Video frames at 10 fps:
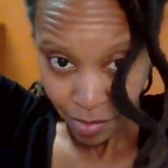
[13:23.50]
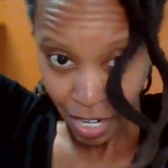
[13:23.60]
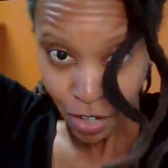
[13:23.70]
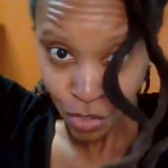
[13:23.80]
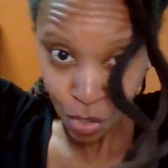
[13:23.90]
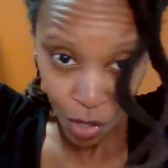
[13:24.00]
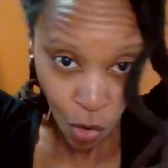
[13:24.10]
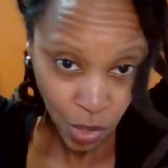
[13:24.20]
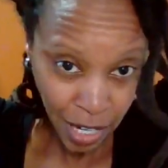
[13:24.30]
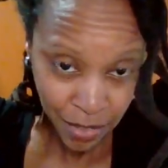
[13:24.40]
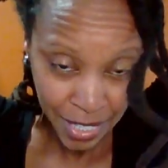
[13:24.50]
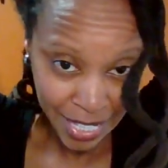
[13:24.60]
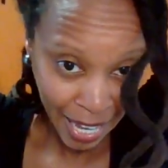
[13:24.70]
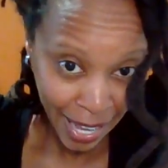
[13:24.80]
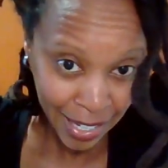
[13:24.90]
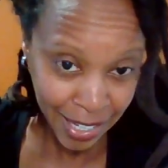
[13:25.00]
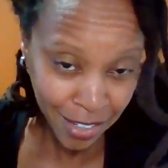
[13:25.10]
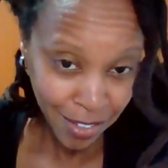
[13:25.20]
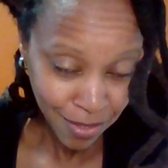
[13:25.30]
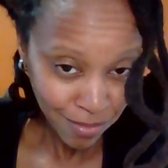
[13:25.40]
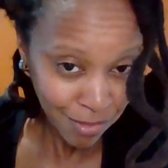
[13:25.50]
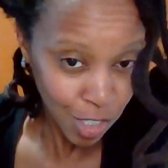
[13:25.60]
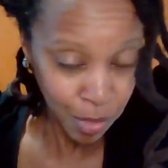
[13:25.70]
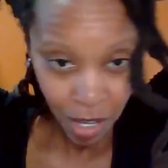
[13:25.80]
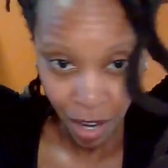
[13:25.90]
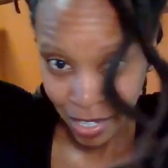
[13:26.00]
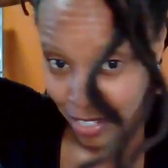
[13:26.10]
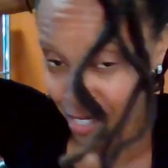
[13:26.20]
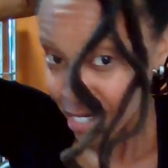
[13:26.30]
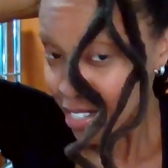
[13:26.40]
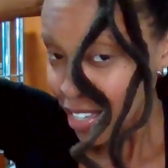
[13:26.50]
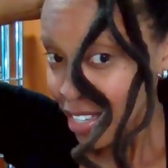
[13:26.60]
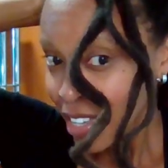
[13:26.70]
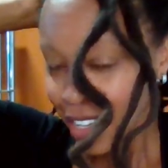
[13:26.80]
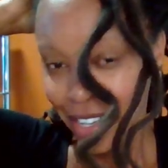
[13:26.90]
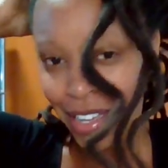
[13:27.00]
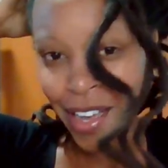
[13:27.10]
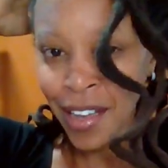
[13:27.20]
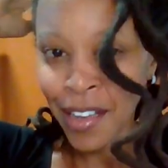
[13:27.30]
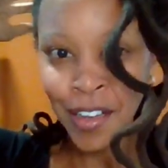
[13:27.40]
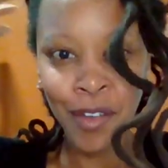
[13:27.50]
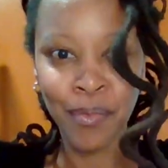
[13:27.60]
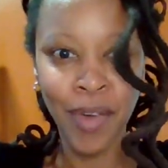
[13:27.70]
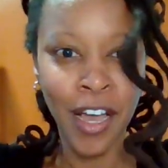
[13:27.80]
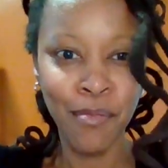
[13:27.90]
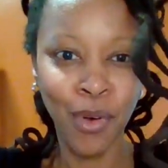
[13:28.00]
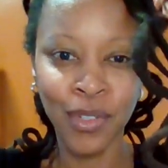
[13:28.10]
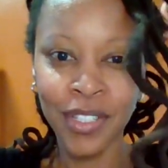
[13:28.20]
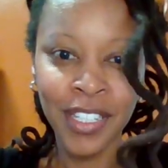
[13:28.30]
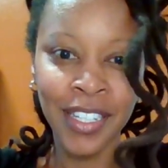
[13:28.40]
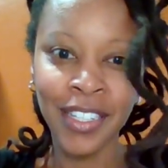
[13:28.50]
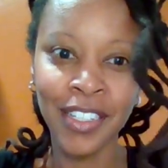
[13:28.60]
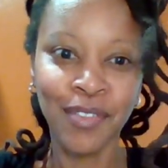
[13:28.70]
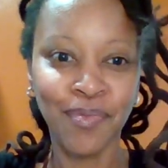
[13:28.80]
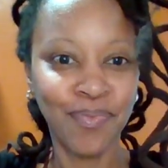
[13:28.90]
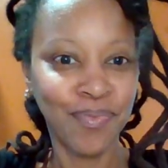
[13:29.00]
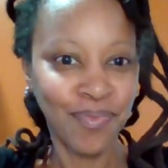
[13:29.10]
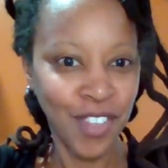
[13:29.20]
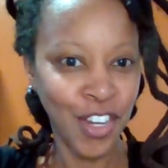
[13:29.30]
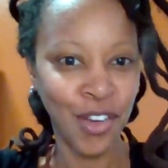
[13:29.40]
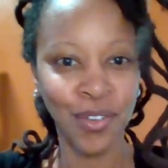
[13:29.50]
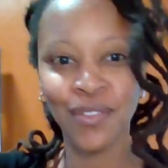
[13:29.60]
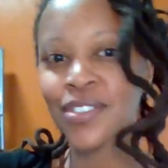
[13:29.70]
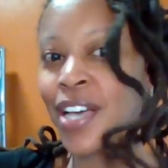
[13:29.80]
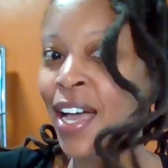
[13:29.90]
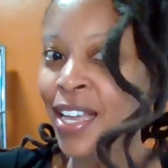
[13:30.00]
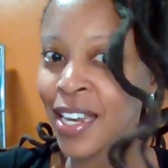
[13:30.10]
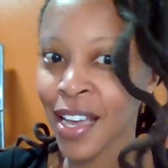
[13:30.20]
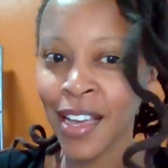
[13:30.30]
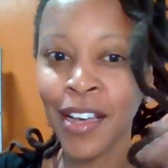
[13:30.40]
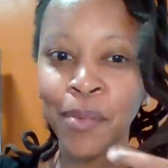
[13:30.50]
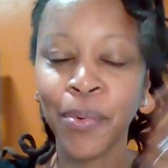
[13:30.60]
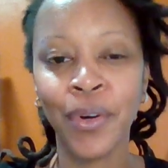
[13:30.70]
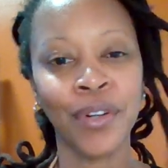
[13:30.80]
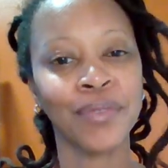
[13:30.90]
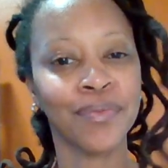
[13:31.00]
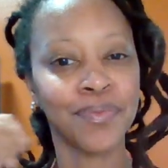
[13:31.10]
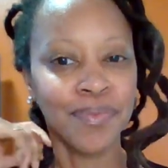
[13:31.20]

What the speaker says: I don't do a whole lot of styling, to be honest. I mostly, tie it up or